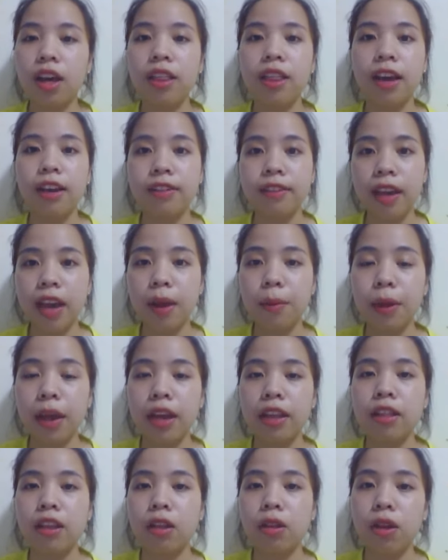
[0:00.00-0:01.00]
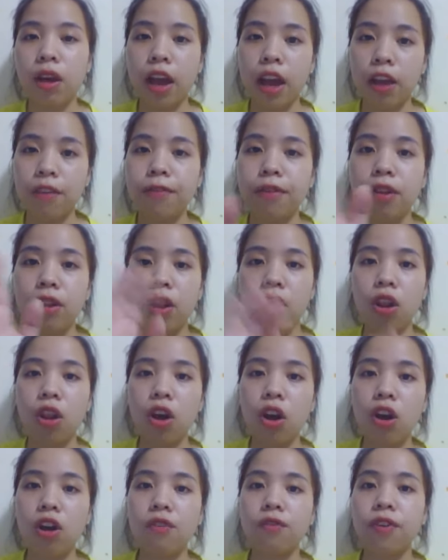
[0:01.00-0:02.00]
at that time have a
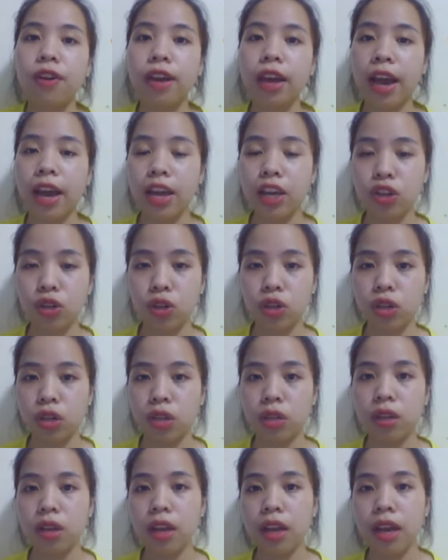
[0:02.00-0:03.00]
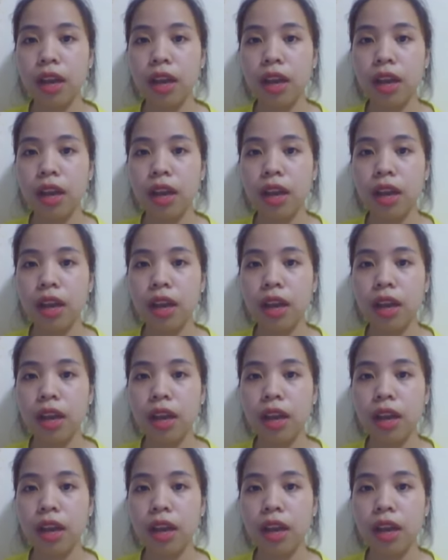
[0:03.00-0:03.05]
long vacation,